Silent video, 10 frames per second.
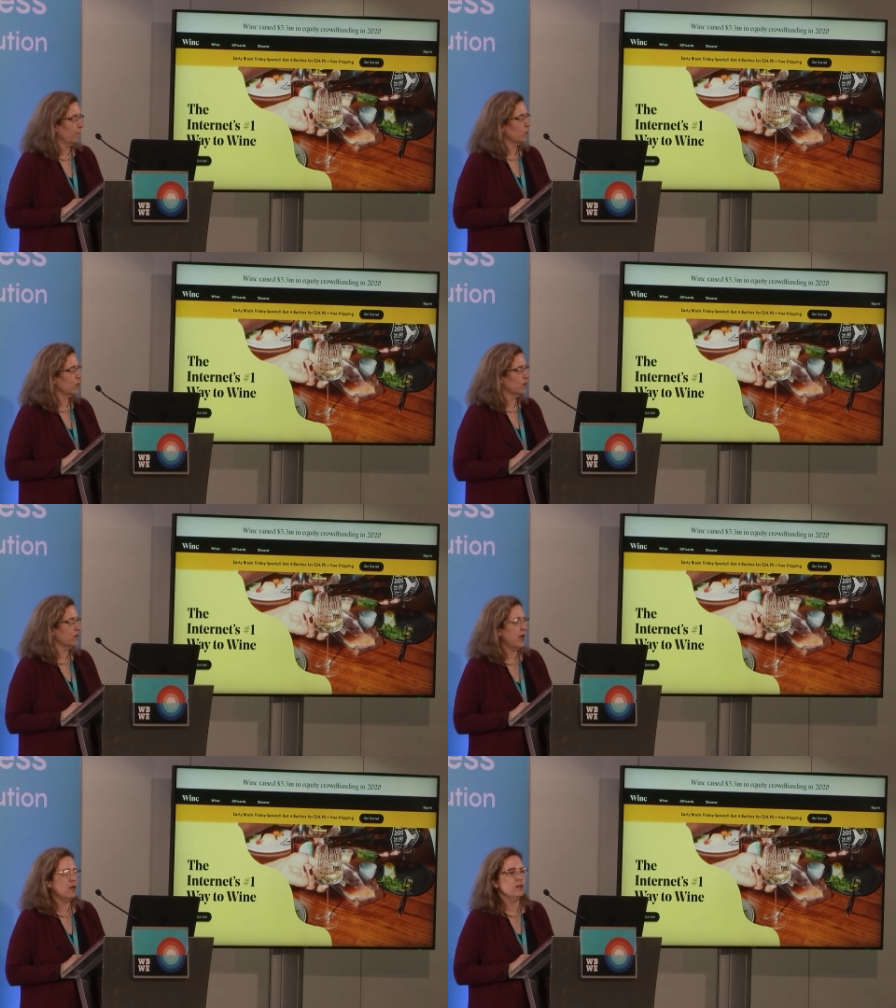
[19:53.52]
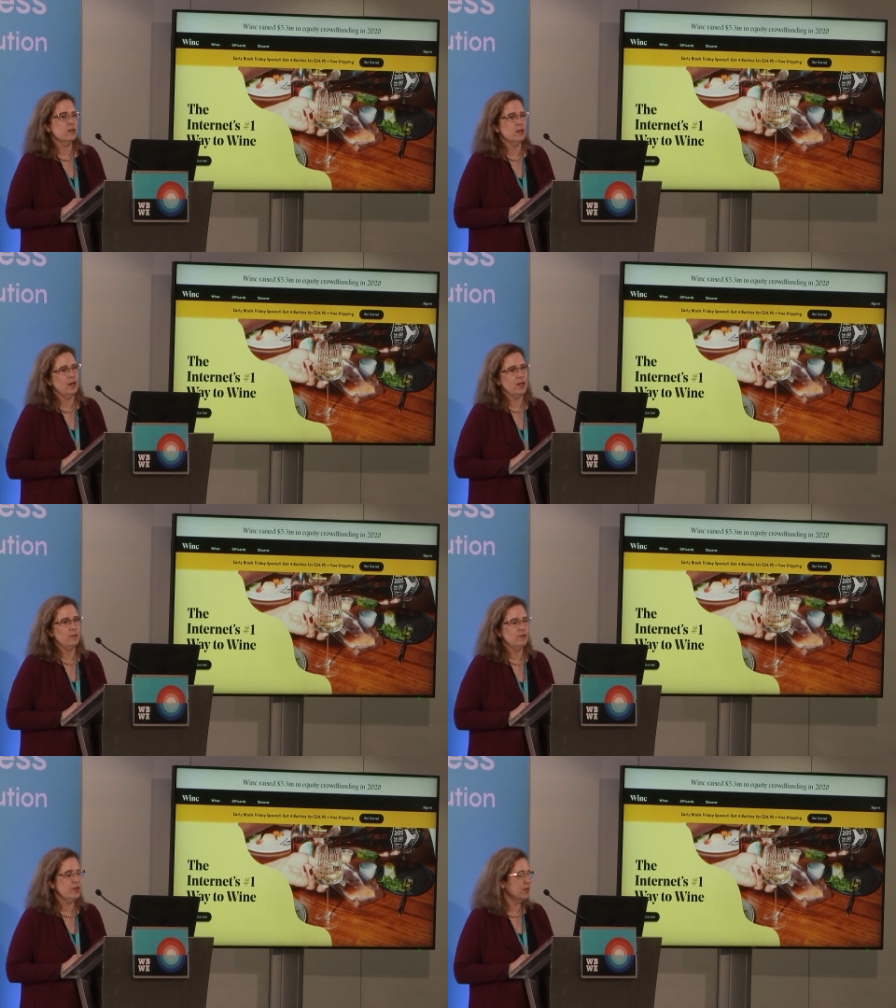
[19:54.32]
which was founded a
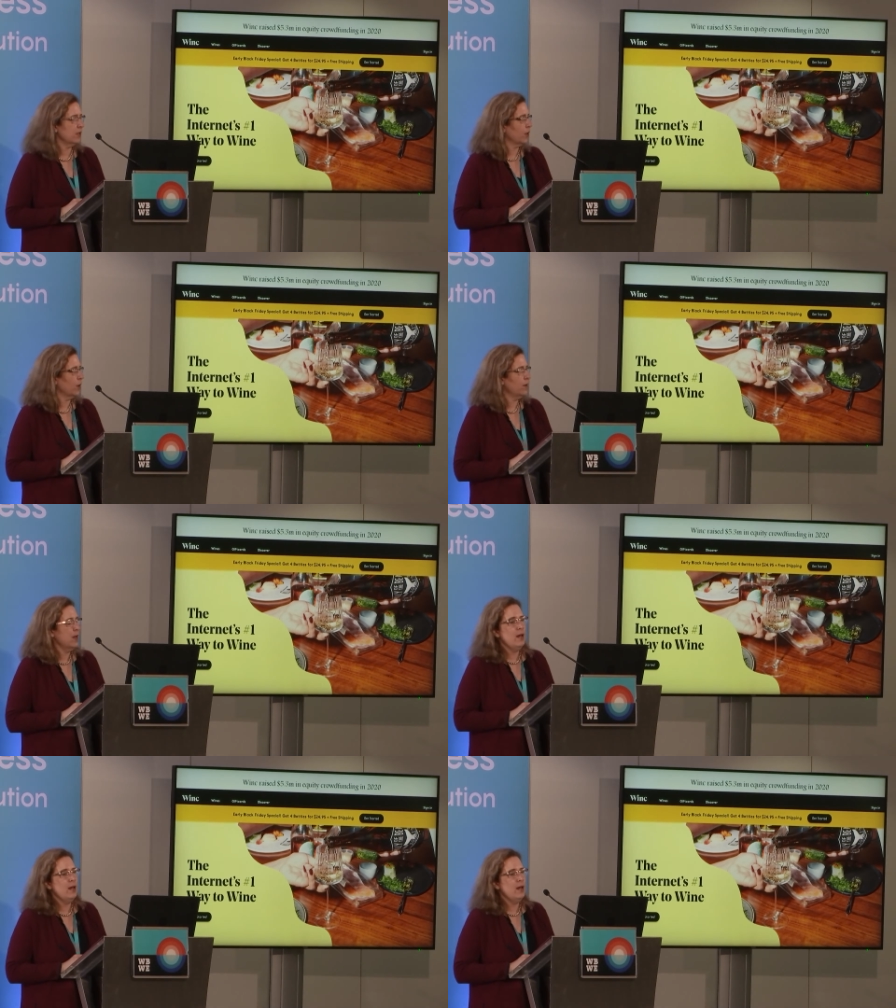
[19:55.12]
couple of years ago,